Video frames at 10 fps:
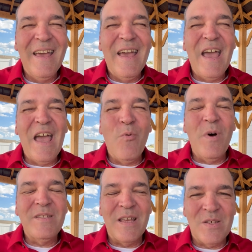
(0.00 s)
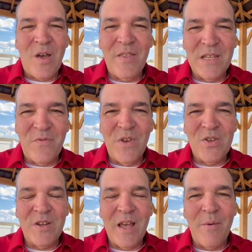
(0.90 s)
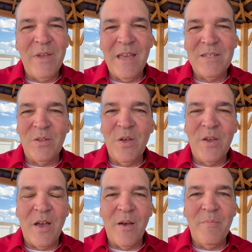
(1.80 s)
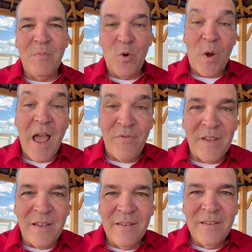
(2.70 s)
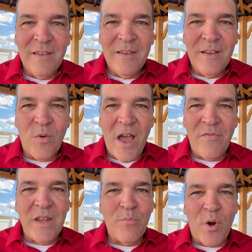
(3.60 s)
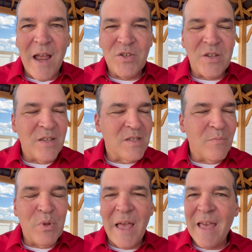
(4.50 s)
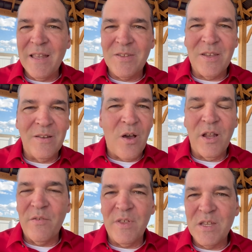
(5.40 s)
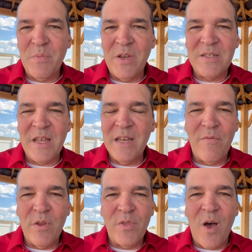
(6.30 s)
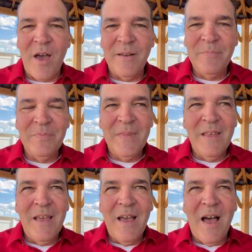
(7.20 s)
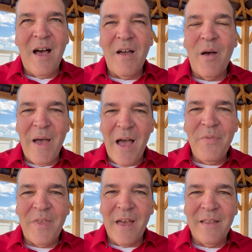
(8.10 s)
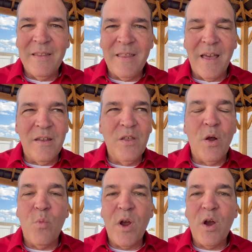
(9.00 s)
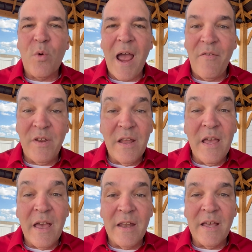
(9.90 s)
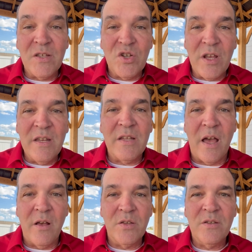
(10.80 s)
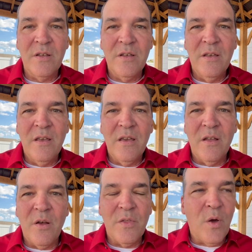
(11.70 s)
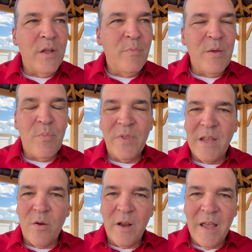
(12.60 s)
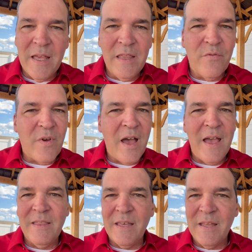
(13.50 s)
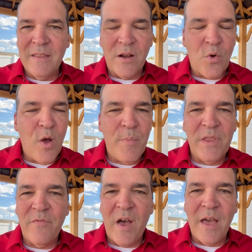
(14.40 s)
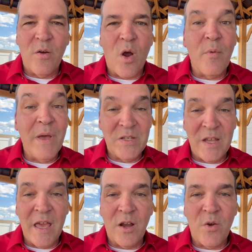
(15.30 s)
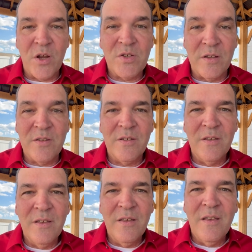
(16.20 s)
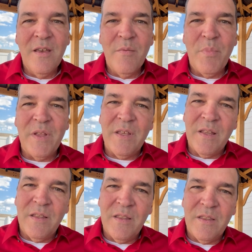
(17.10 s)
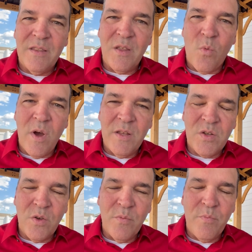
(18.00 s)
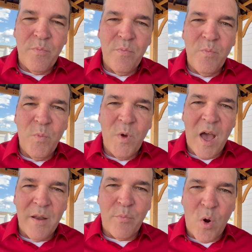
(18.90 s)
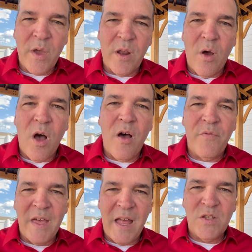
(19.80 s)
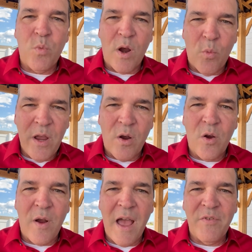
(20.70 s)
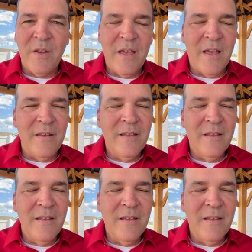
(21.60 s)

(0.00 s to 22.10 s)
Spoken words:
And once I saw this vision, I began to look up grafting branches and plants and all of this, because I'd never thought about that, you know, we're grafted in as Gentiles. You know, the only people that are in the vine, that grew up in the vine are Messianic Christians. But then the ones who got broken off, that's where we are grafted in.